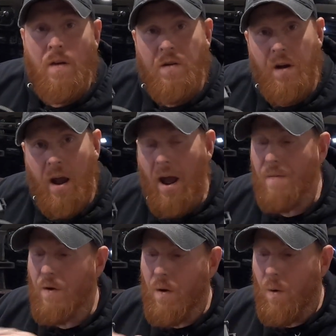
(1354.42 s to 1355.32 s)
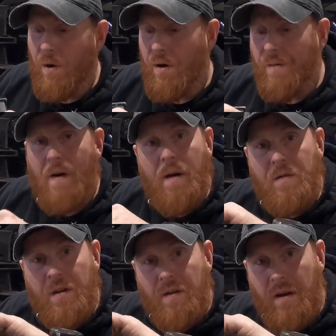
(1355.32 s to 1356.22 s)
Should have a quarter to
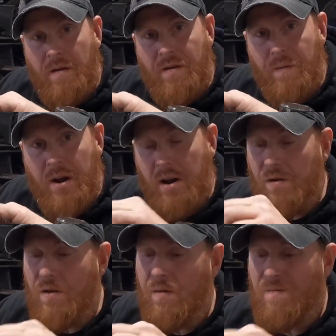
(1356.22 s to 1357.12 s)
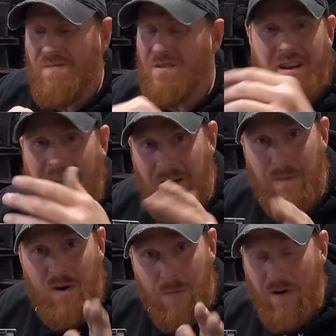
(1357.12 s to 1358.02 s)
five sixteenths of an inch, like
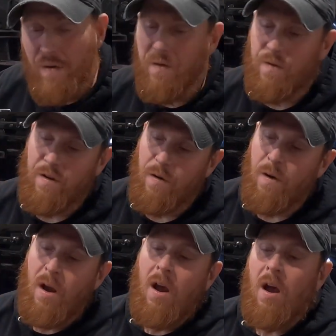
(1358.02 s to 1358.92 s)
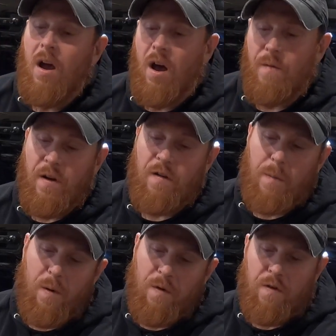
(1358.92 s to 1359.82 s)
eight millimeters or so, of
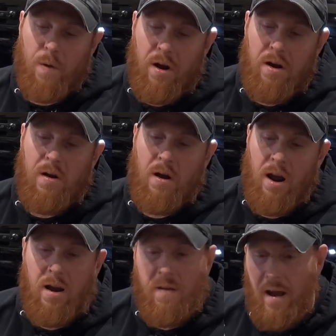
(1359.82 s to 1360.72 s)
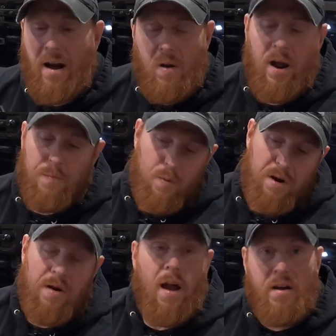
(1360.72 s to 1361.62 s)
exposed thread, and that clamp will
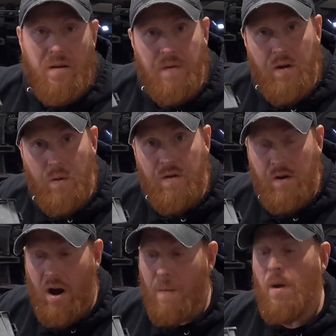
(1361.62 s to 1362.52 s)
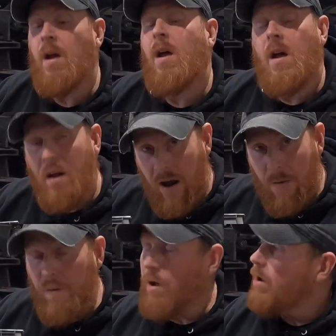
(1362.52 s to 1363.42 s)
be tight enough to do its job.
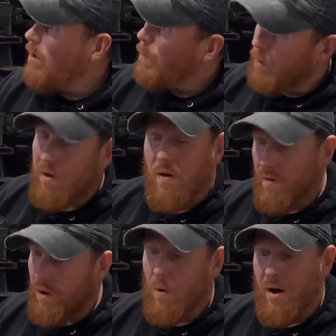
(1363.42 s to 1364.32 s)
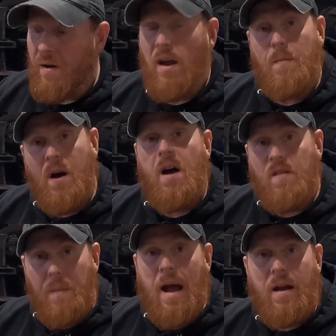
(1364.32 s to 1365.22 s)
Now we're ready to go put the lower intake
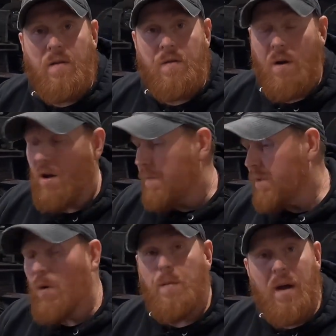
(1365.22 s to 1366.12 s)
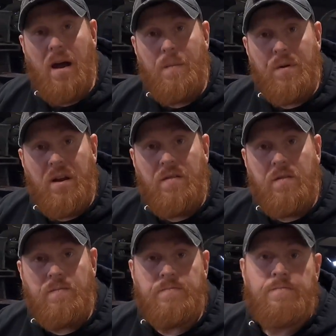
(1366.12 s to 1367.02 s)
box back in the truck and bolt it back in
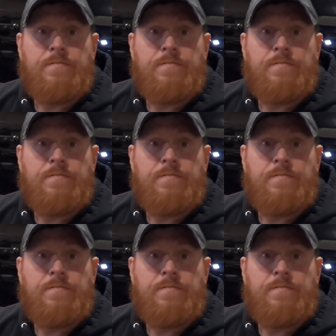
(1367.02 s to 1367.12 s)
place.